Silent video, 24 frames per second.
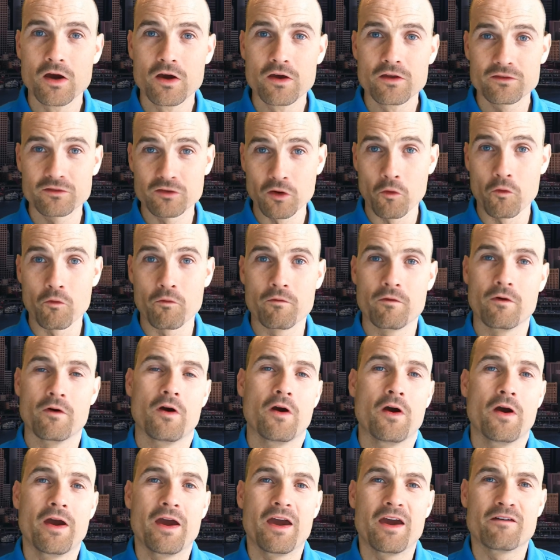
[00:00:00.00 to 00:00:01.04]
So
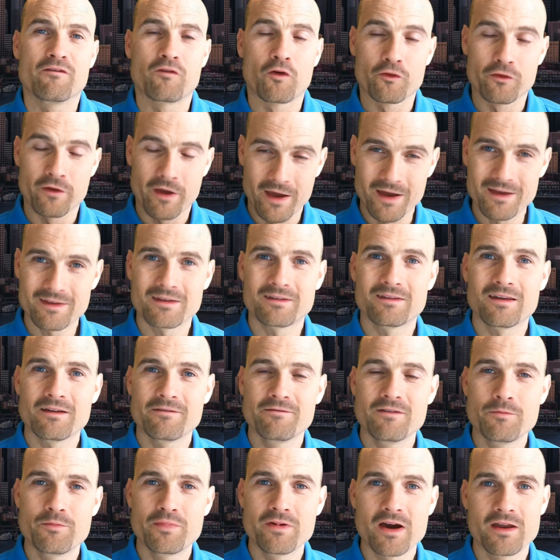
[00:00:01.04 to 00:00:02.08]
for the S S L
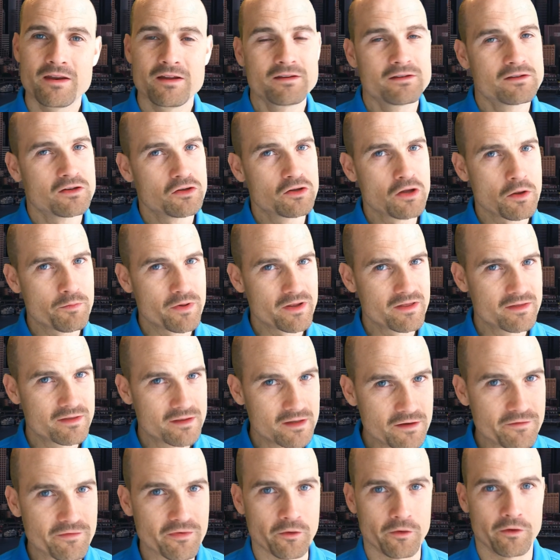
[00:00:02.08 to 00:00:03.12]
V P N, it's a little bit
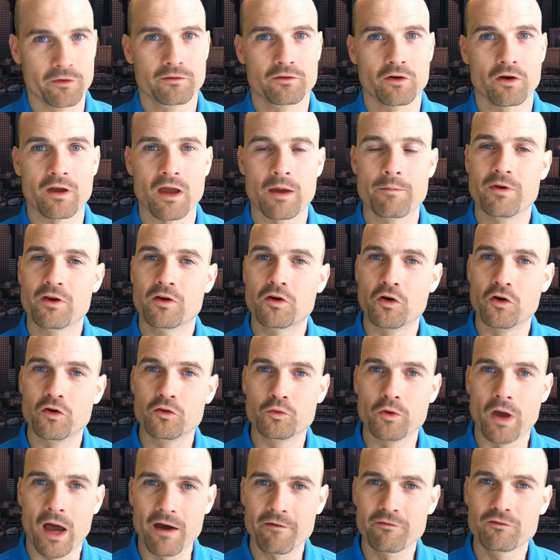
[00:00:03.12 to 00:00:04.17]
different, okay? Because
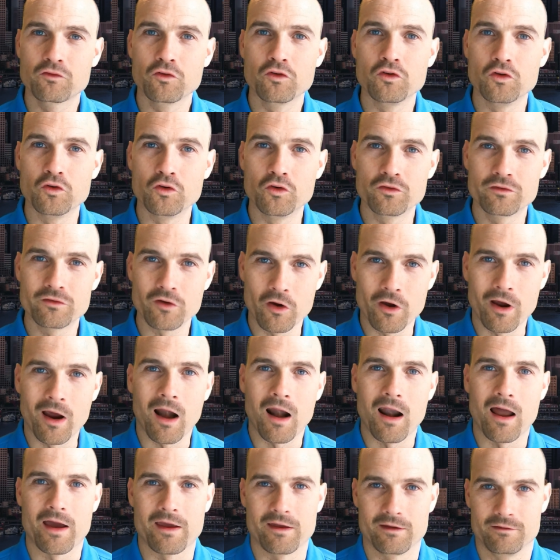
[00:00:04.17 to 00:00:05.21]
we have to use a
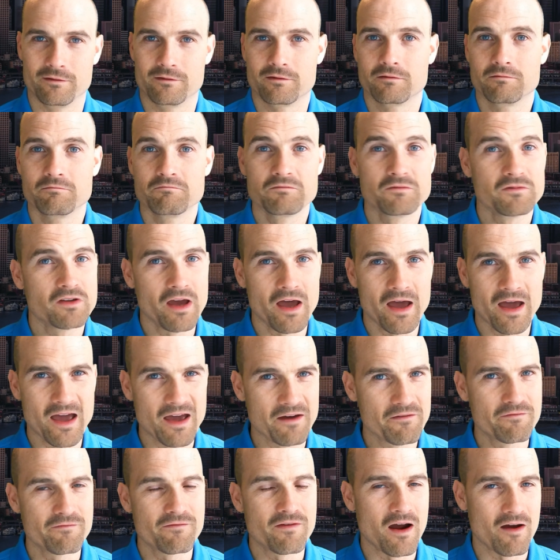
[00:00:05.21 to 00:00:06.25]
client, the
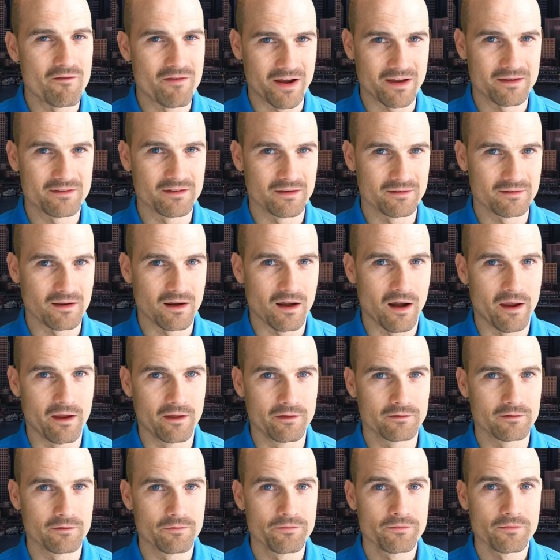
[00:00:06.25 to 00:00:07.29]
F five access
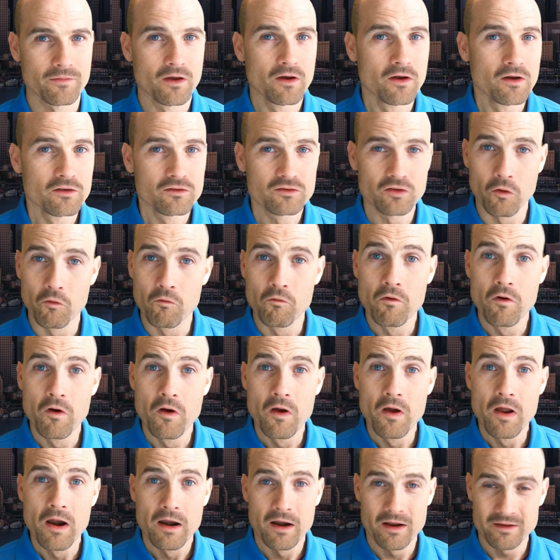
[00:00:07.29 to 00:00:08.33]
client. So
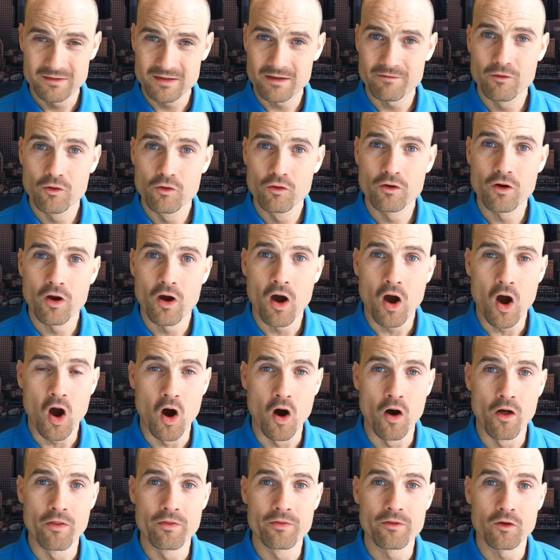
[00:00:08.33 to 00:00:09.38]
let's have a look
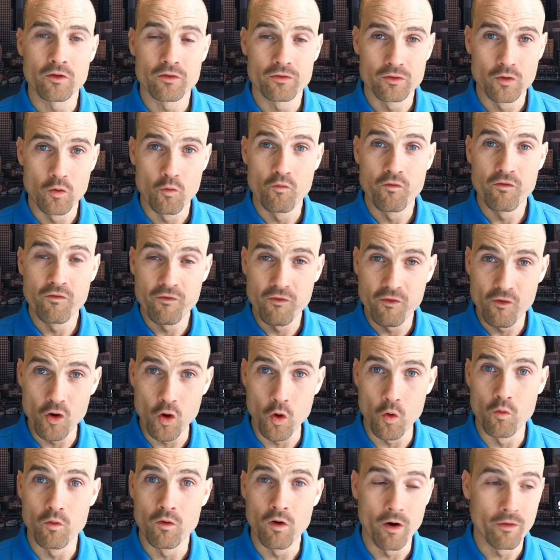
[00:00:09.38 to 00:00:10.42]
on the
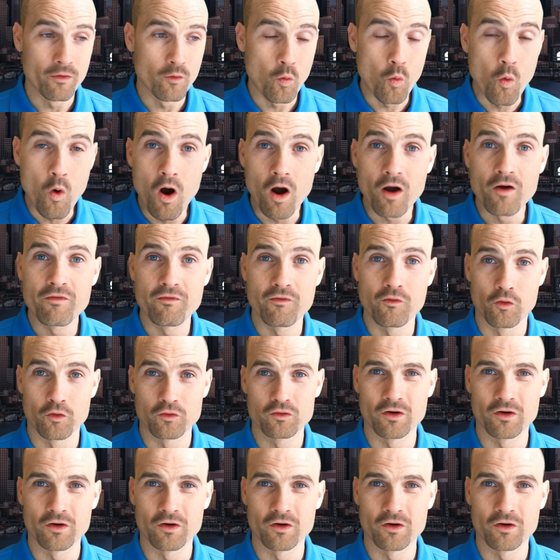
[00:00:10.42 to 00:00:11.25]
flow, on the workflow